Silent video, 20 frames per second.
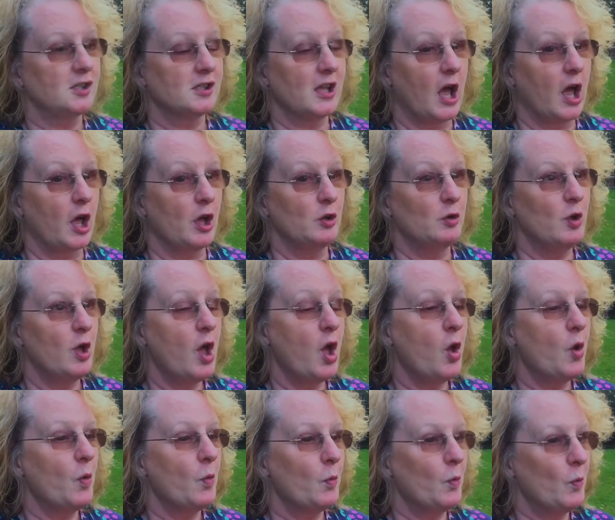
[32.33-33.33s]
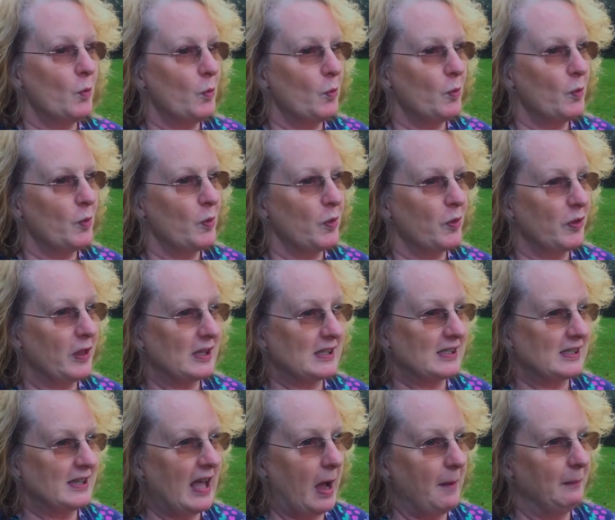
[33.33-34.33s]
So
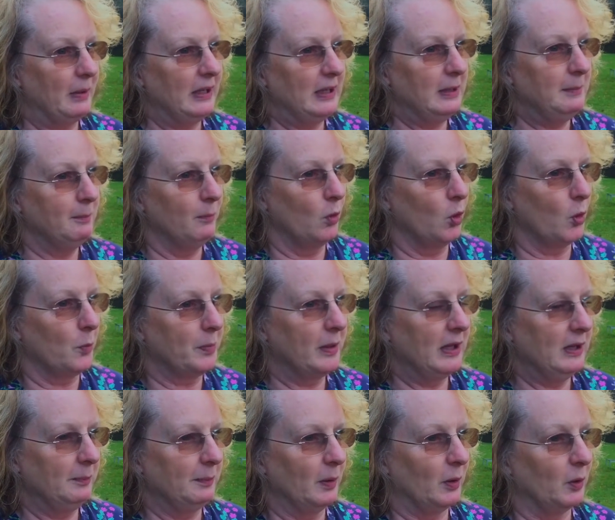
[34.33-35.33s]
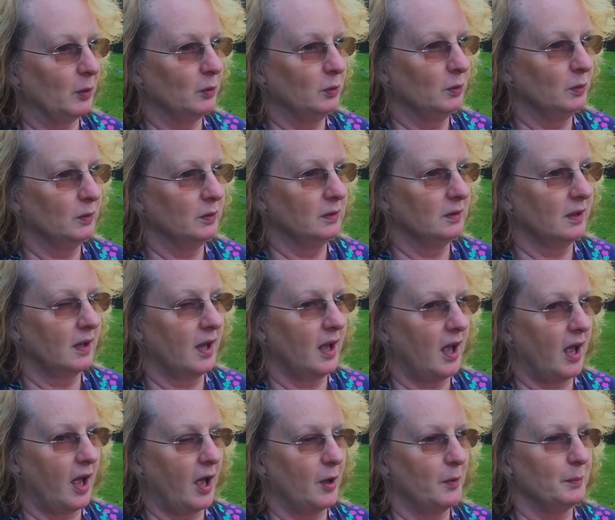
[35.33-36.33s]
there's that many more people
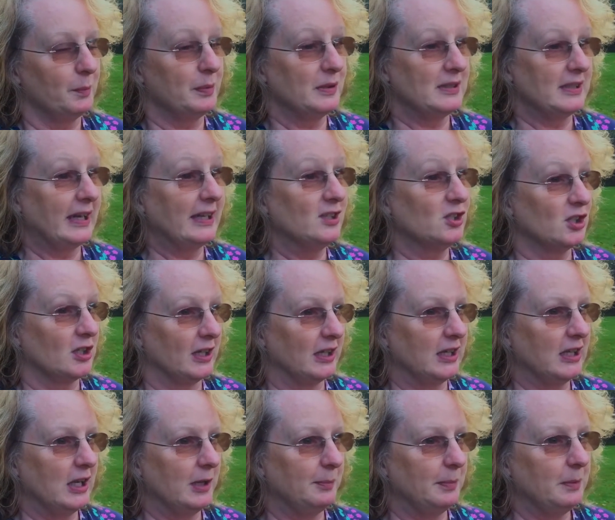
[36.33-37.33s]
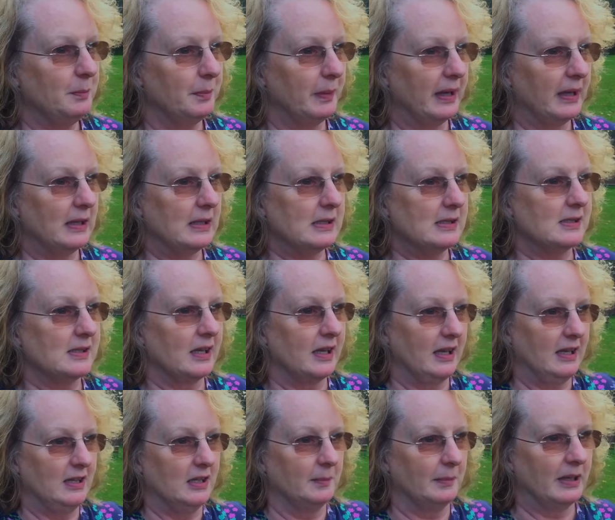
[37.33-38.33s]
potentially keeping bees
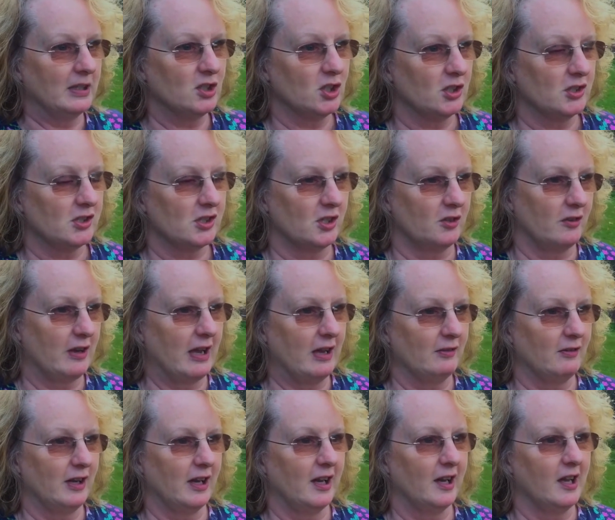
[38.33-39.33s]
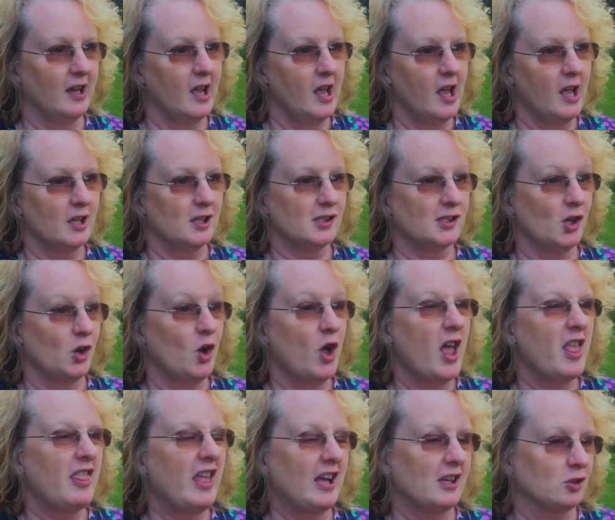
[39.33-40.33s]
in the Manchester area. So
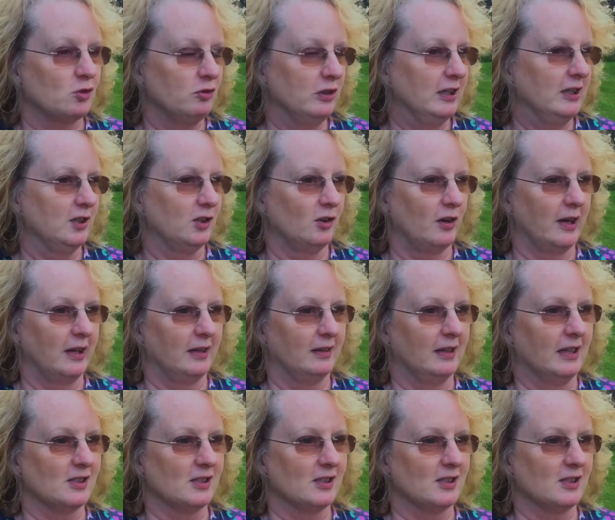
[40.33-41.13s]
that's really great.